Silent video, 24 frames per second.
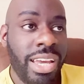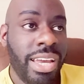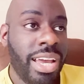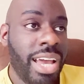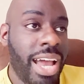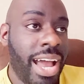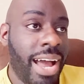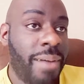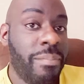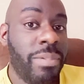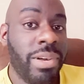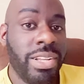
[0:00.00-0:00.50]

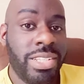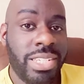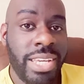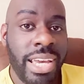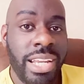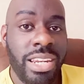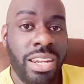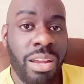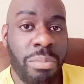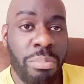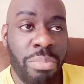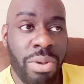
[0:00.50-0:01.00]
I'm gonna
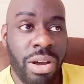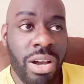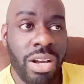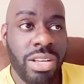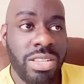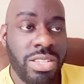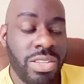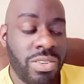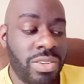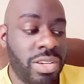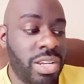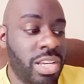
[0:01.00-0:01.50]
take the
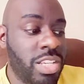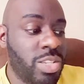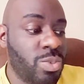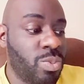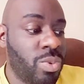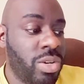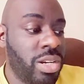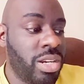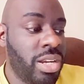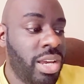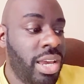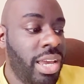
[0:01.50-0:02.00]
Bucks on this
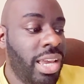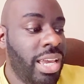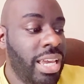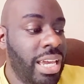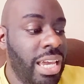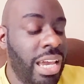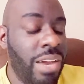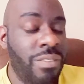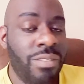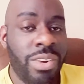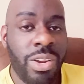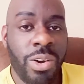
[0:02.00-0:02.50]
one,
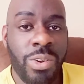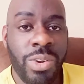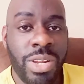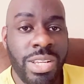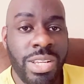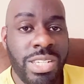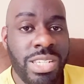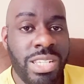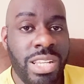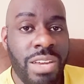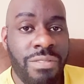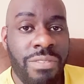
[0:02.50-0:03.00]
even though this
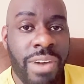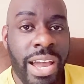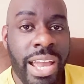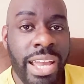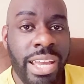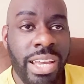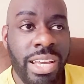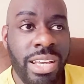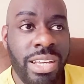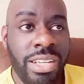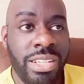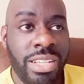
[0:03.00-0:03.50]
is the
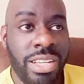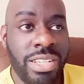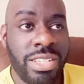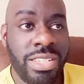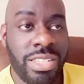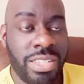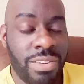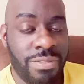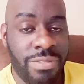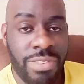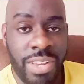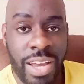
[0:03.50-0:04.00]

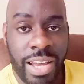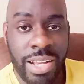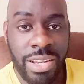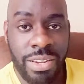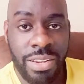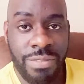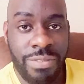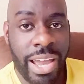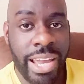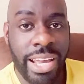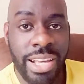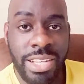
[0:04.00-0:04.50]

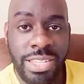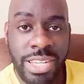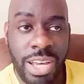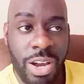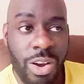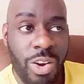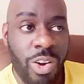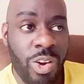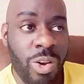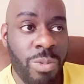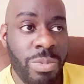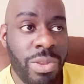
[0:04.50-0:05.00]
Vikings at
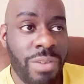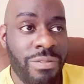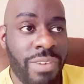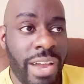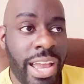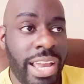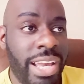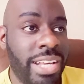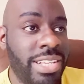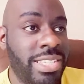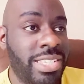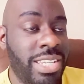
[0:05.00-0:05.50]
home. The
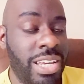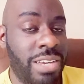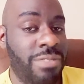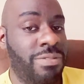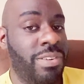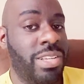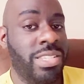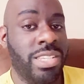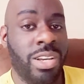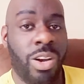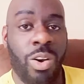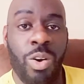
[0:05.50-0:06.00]
Vikings
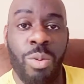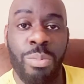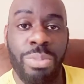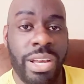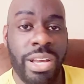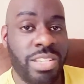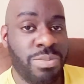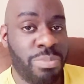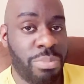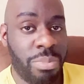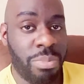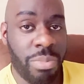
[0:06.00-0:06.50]
defense at home
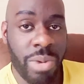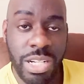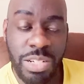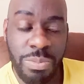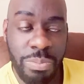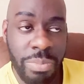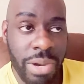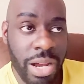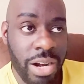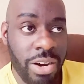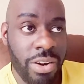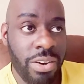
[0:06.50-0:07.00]
plays much
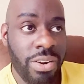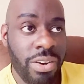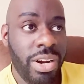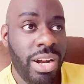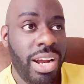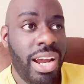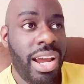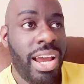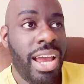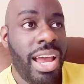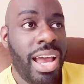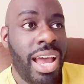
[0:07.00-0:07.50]
better.
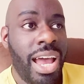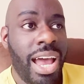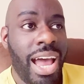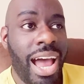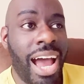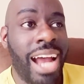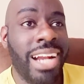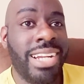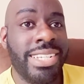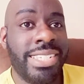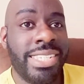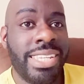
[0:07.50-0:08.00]

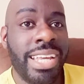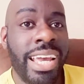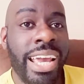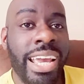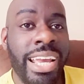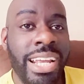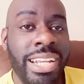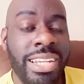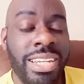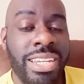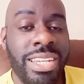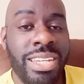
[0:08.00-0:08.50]
I just
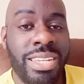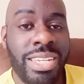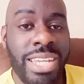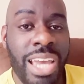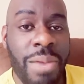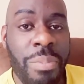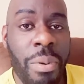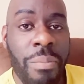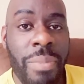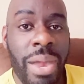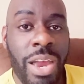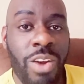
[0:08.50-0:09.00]
think
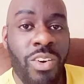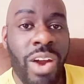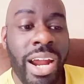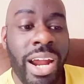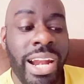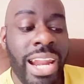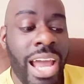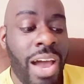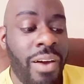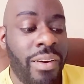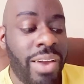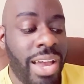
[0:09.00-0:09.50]
Tampa Bay right
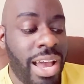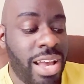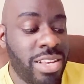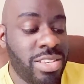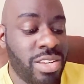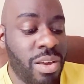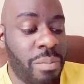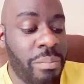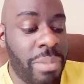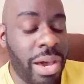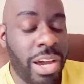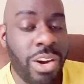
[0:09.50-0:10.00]
now has a
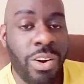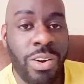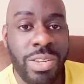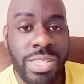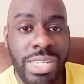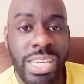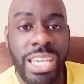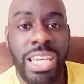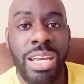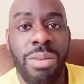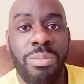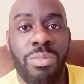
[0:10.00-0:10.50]
better
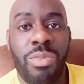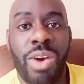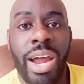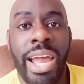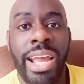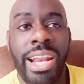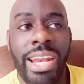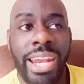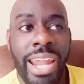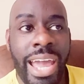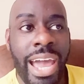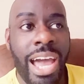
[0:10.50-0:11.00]
team right
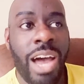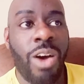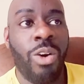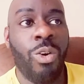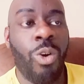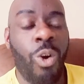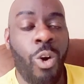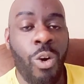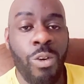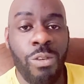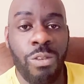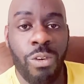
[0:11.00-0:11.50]
now
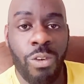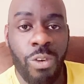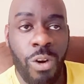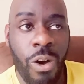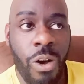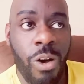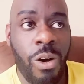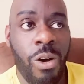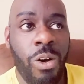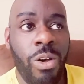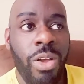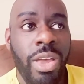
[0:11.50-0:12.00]

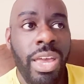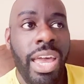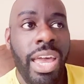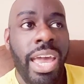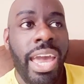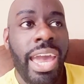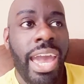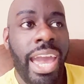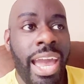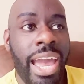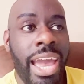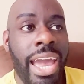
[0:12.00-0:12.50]
overall,
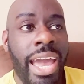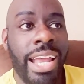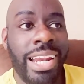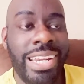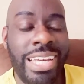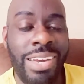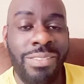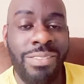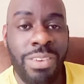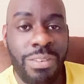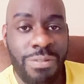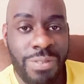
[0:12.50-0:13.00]
and
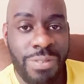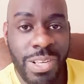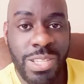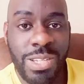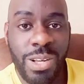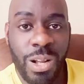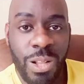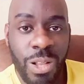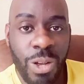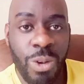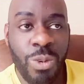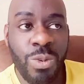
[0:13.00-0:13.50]
even if it's
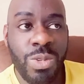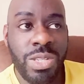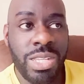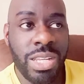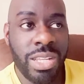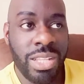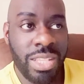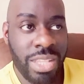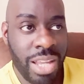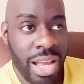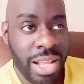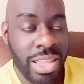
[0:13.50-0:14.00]
close,
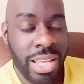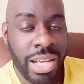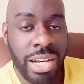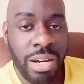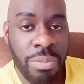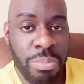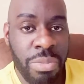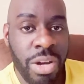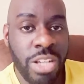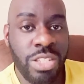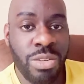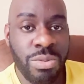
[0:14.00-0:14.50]
I think the
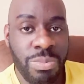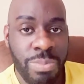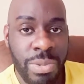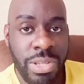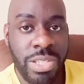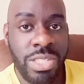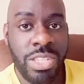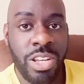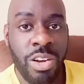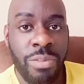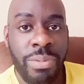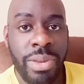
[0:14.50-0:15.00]
Bucks will
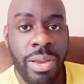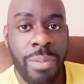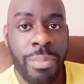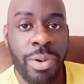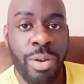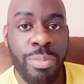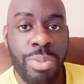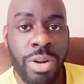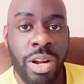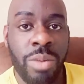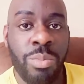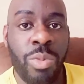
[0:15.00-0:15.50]
still be able to
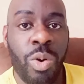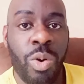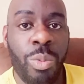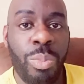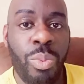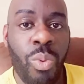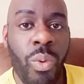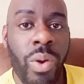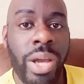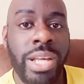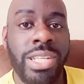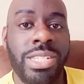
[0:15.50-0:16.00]
put up more
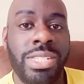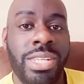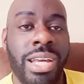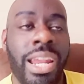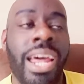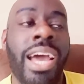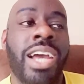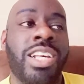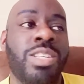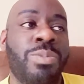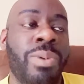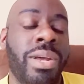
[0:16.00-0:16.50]
points than I
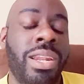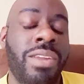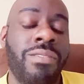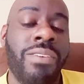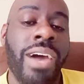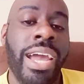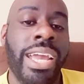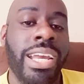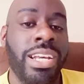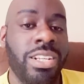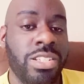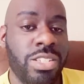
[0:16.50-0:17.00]
expect the
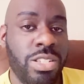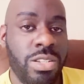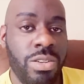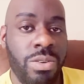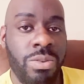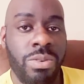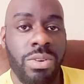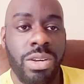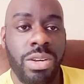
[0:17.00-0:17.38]
Vikings to.